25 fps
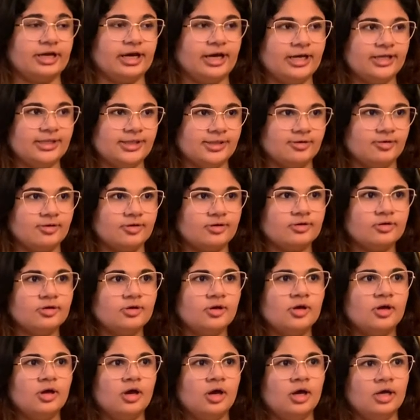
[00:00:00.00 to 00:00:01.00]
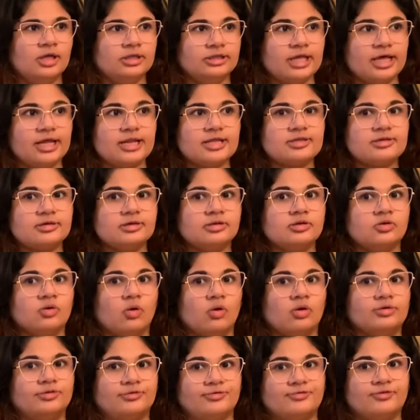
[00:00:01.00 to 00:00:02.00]
either. There is a
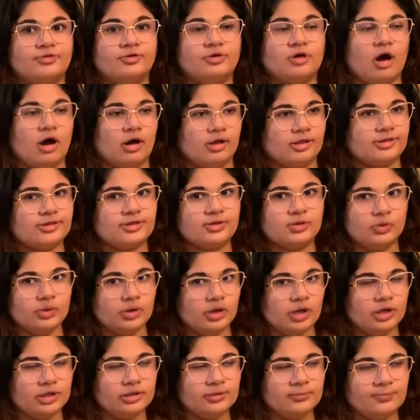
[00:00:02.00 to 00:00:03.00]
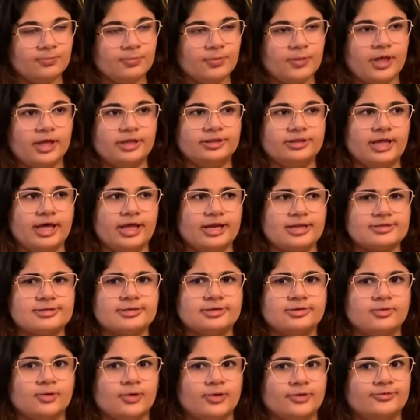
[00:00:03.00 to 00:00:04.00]
lot for us to learn and there is
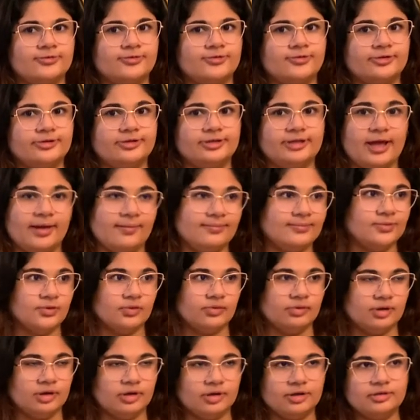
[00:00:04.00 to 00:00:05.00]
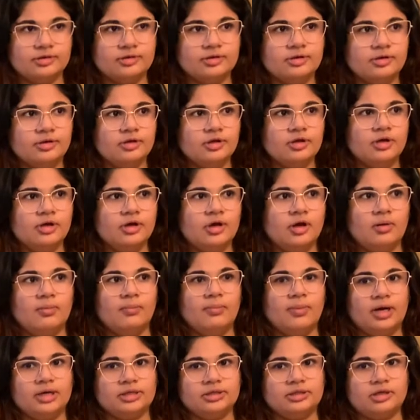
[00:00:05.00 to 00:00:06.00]
a lot for them to learn.
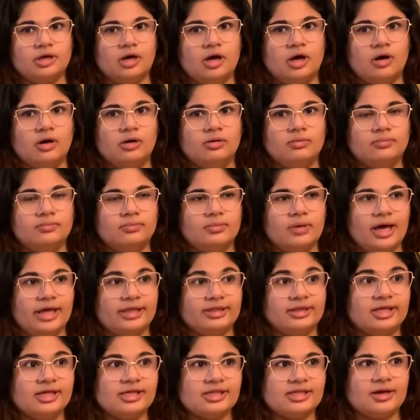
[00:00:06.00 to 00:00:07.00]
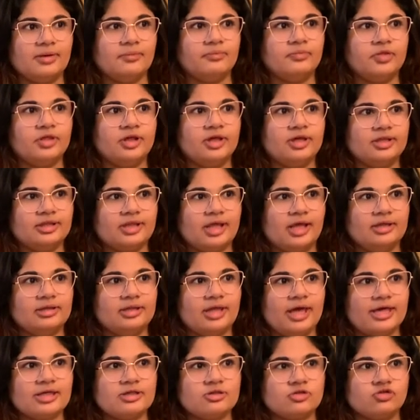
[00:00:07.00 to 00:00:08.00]
But I think something that
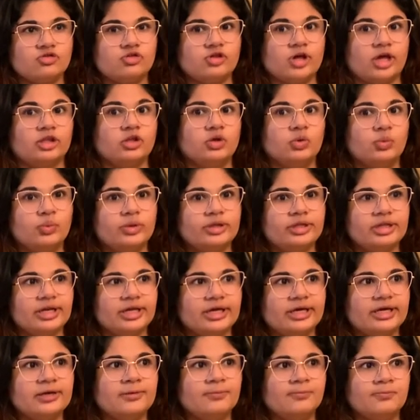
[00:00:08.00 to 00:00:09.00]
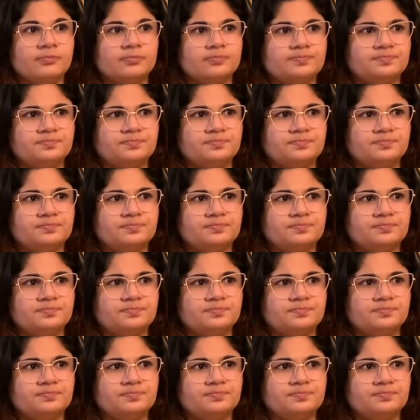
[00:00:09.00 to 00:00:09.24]
has genuinely